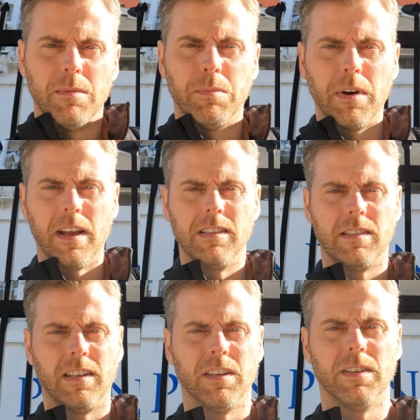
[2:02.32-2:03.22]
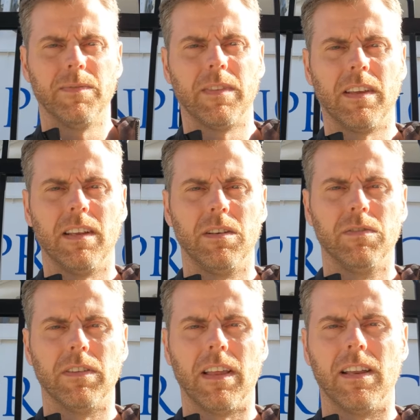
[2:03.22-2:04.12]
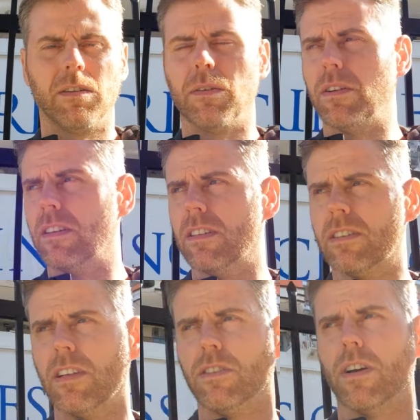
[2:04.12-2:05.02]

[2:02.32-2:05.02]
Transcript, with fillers: brands here in Newfoundland or in St.